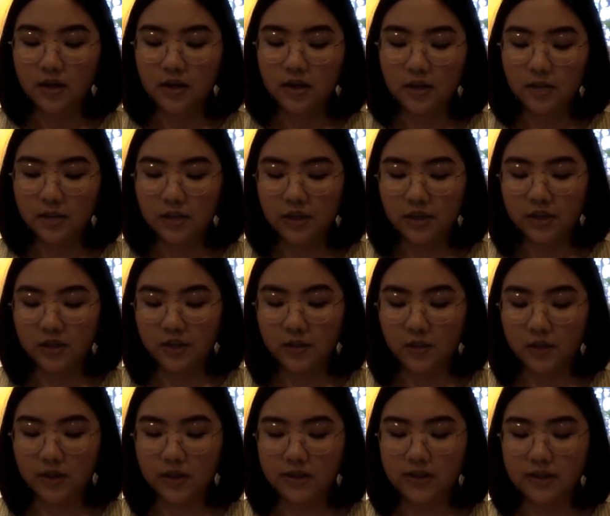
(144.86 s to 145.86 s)
Amelia
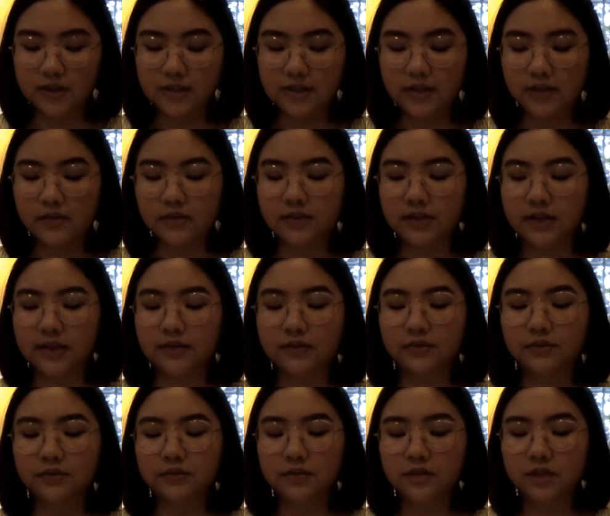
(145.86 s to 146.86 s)
wanted to settle
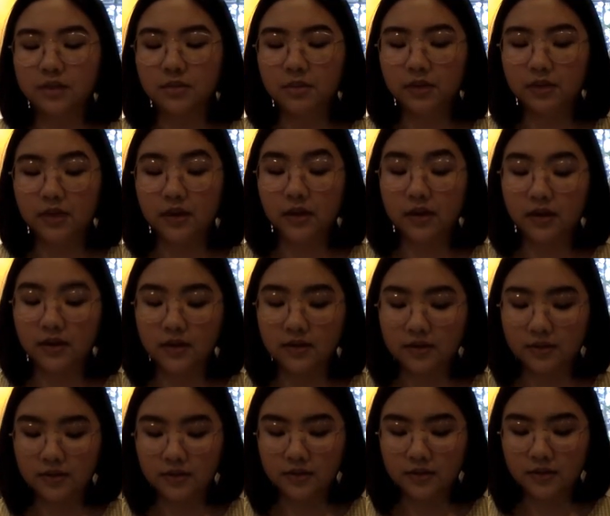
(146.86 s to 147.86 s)
down, to belong.
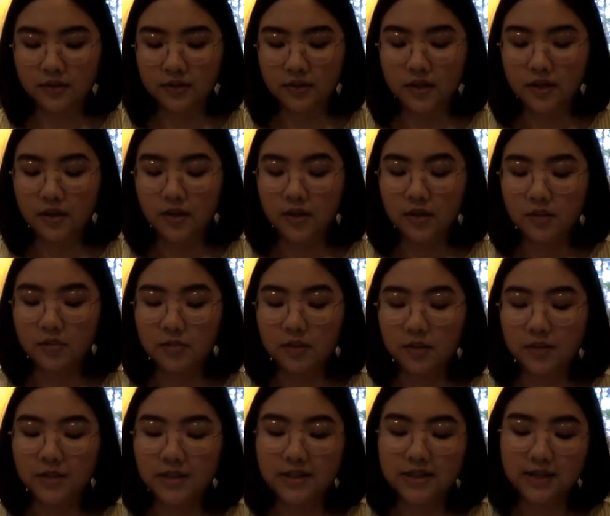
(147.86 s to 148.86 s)

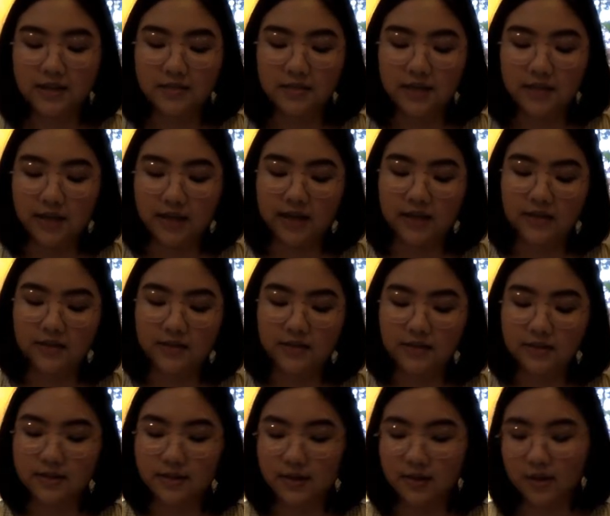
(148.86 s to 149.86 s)
"Maybe someday,"
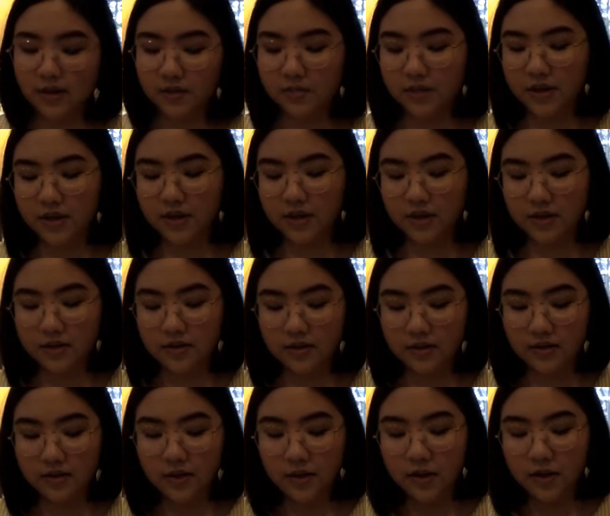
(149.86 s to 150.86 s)
said her mother,
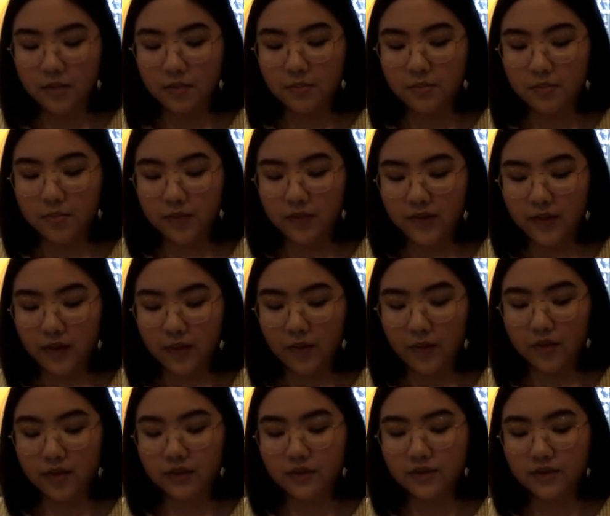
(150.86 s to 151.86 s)
but that
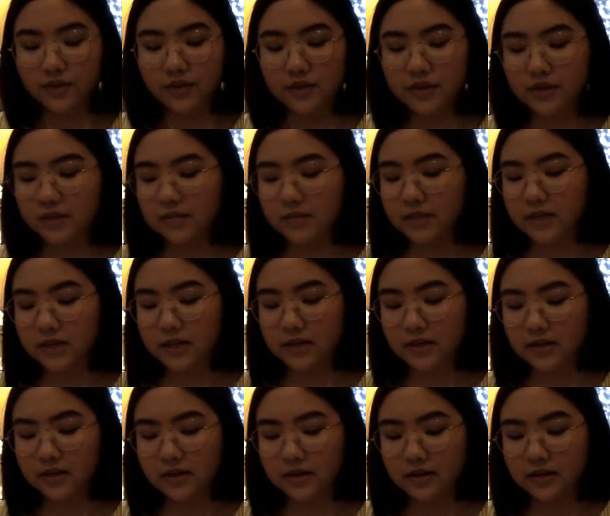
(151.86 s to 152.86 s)
wonderful
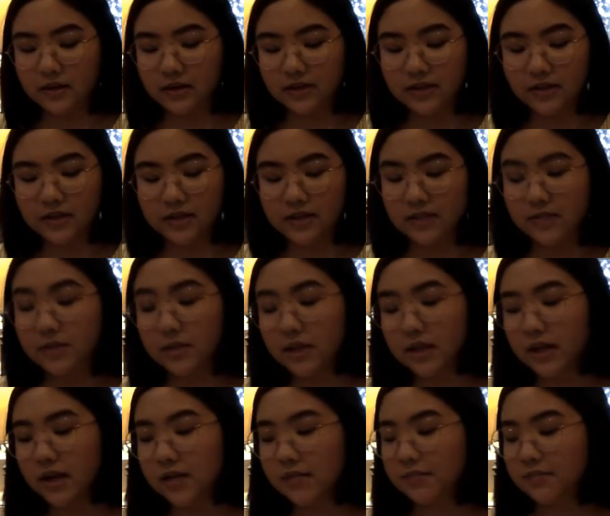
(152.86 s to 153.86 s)
someday never seemed to
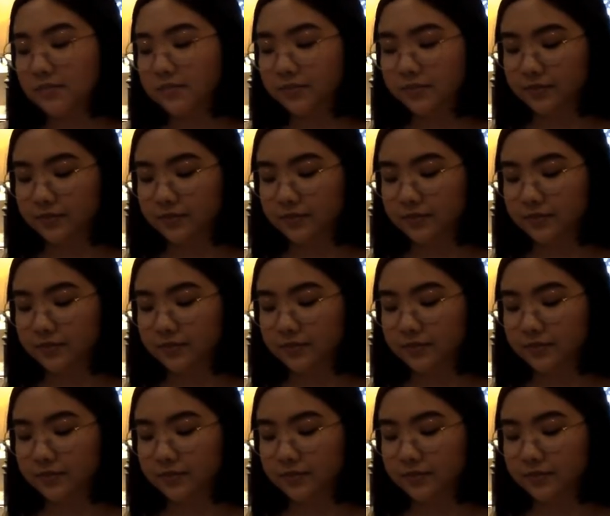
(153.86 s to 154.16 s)
come.